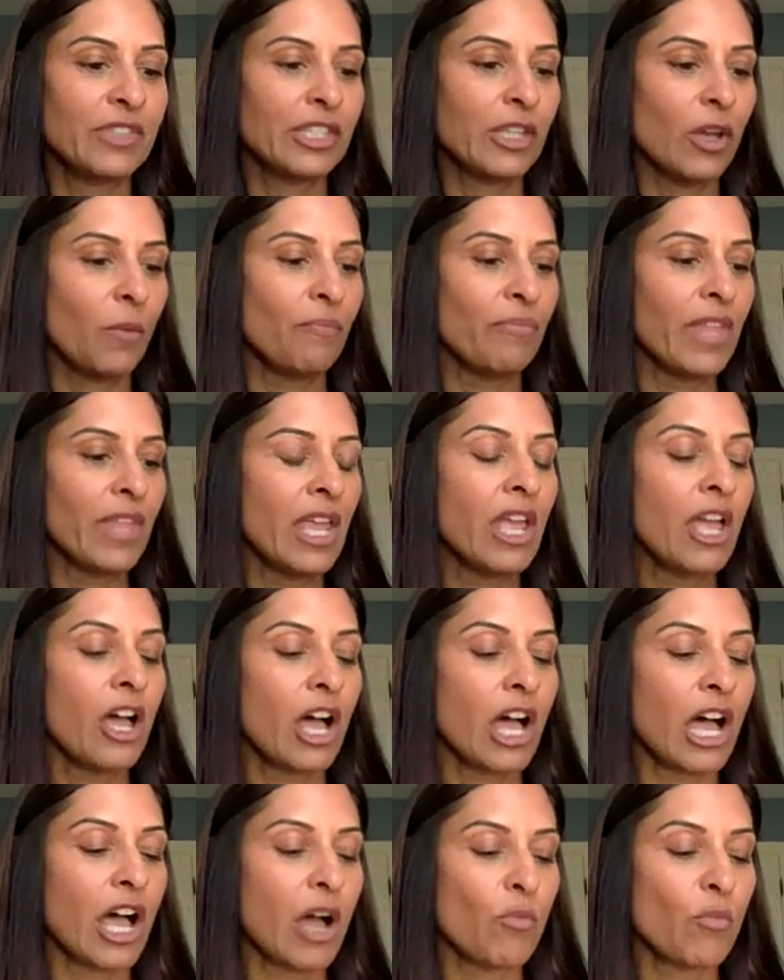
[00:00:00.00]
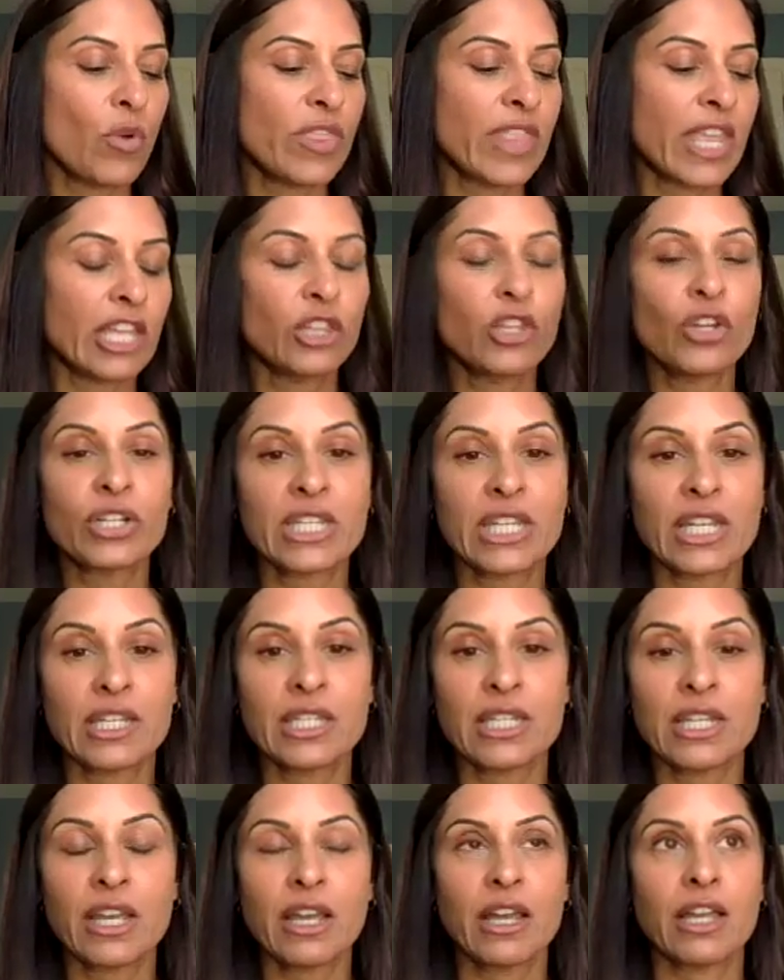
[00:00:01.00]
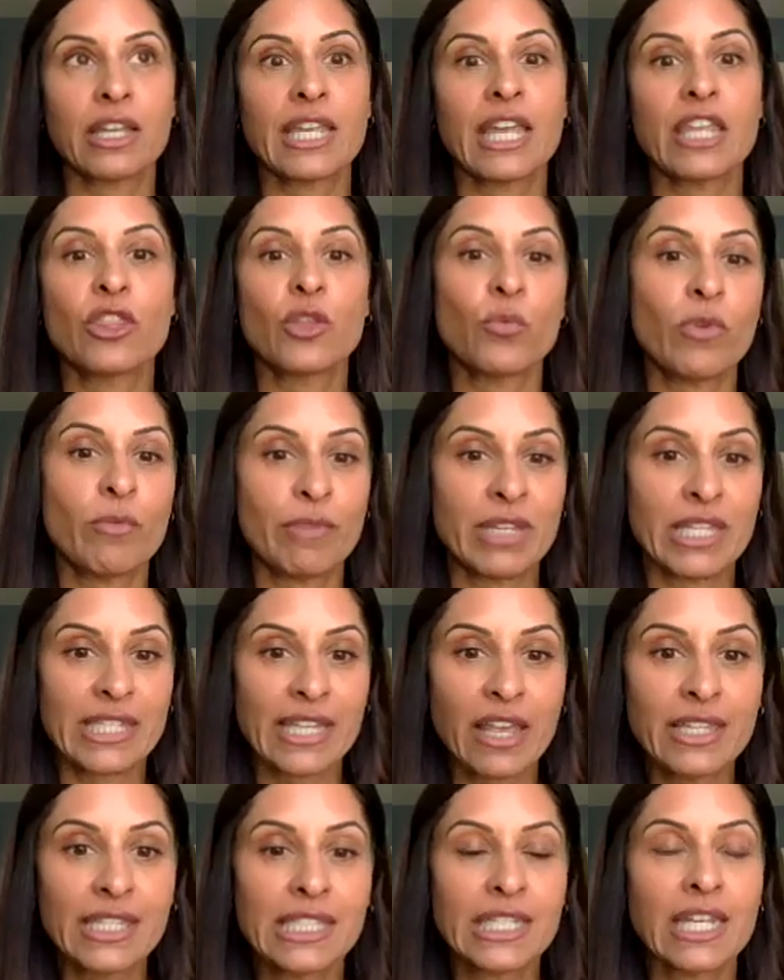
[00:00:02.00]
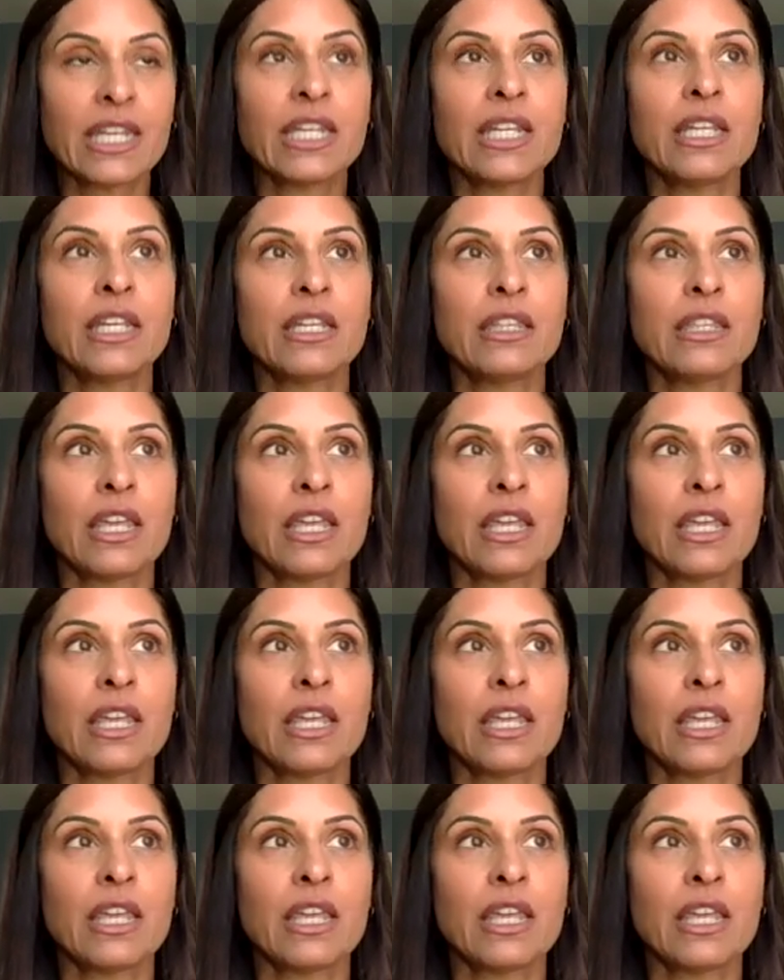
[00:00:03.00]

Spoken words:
So when they looked at, again, the Women's Health Study,